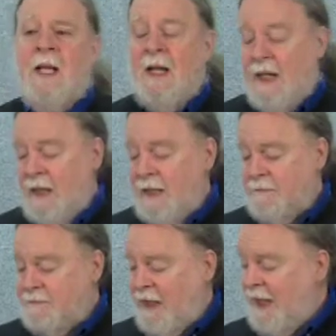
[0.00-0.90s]

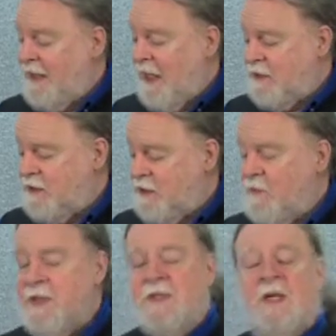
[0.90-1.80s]
um, I got so
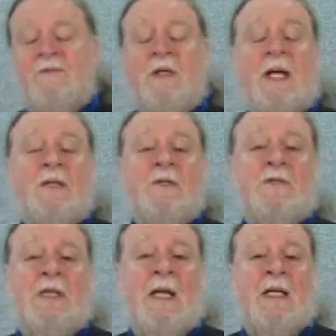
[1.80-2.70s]
much stuff to get to
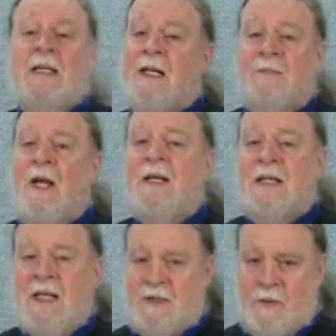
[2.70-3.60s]
today that I'm not going
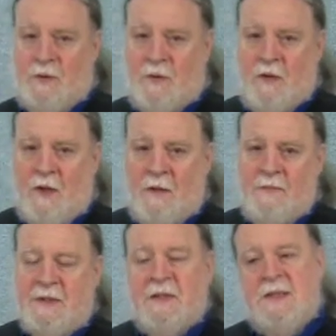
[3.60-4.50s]
to get to it all.
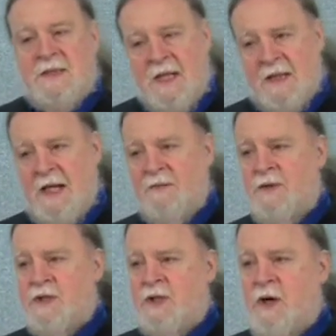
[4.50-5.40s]
But the second half
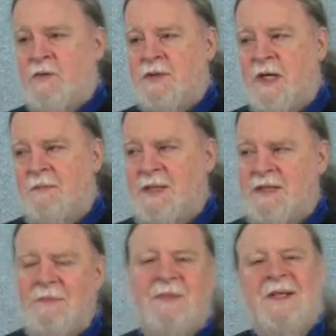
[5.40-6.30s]
of the show is going to be
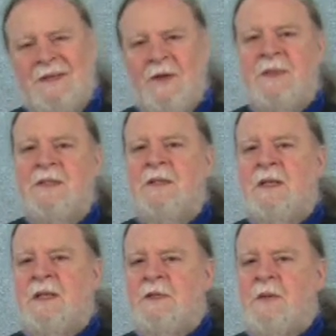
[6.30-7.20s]
something a little bit,
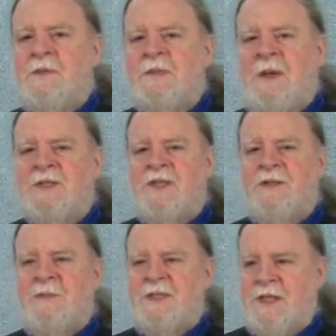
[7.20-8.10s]
a little bit special, a
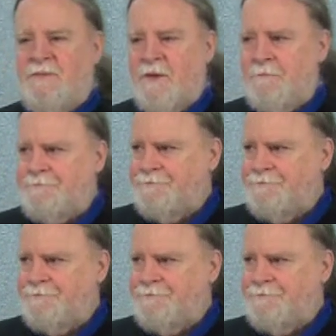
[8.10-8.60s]
little bit different.